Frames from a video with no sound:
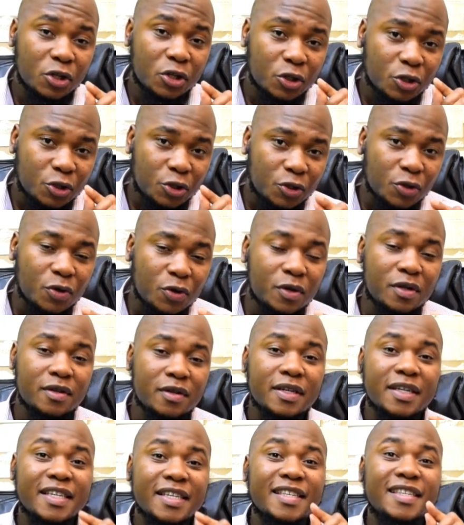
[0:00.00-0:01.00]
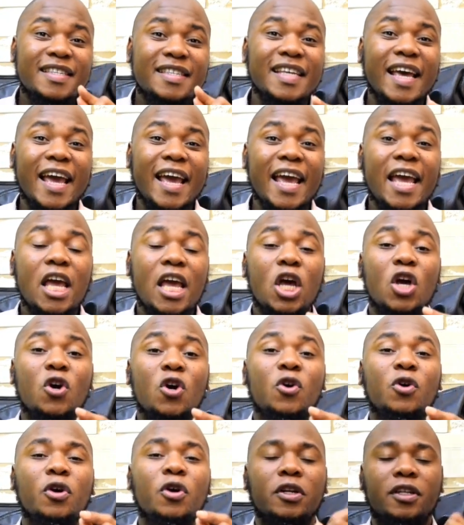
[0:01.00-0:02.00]
should say
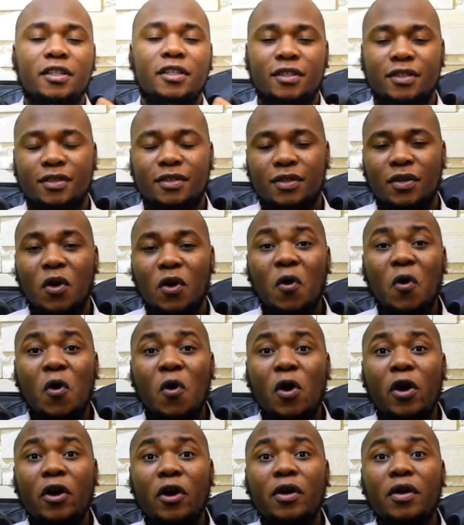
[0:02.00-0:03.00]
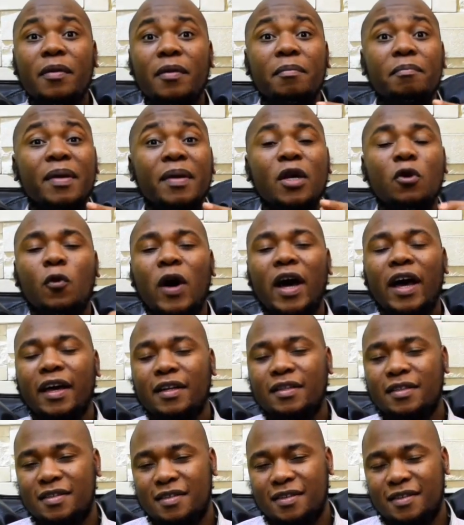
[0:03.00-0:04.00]
good or be
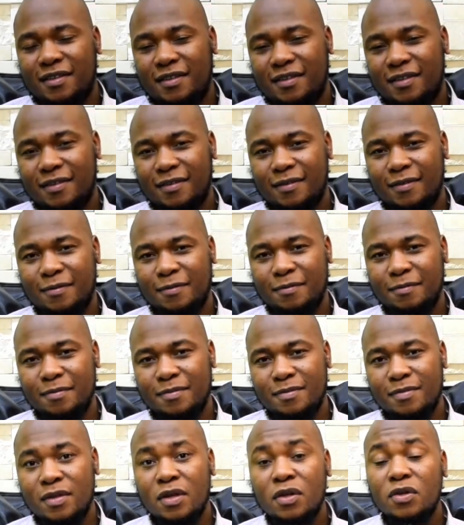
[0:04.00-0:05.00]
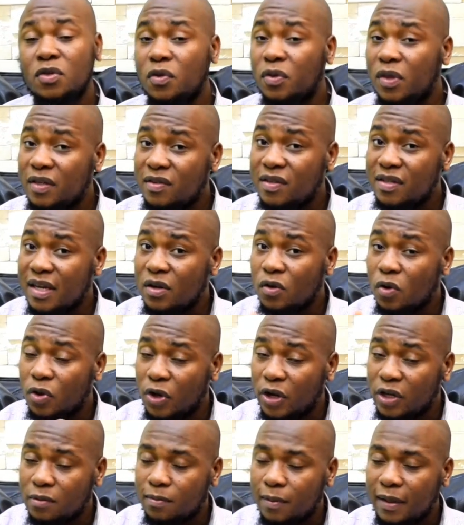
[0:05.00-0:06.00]
quiet. So this is
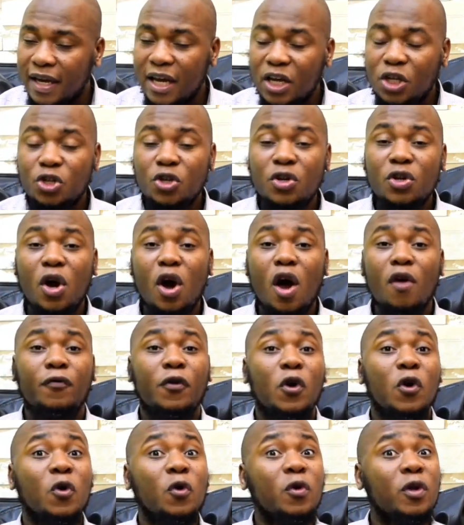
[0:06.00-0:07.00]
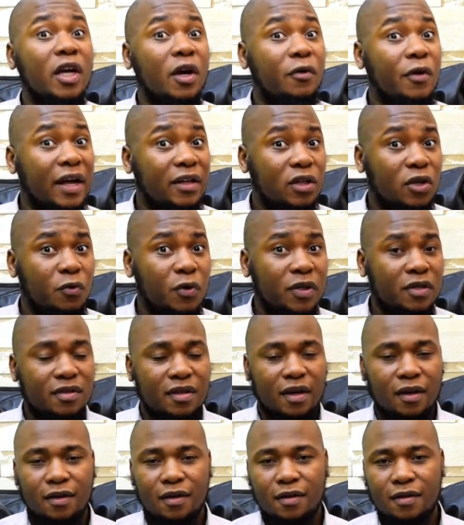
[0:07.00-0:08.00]
another explanation of good
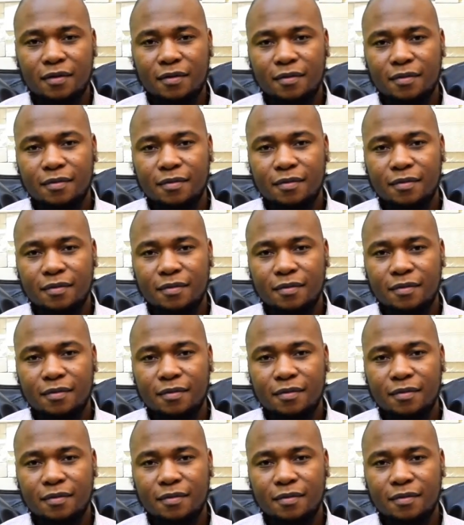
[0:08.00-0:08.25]
characteristic.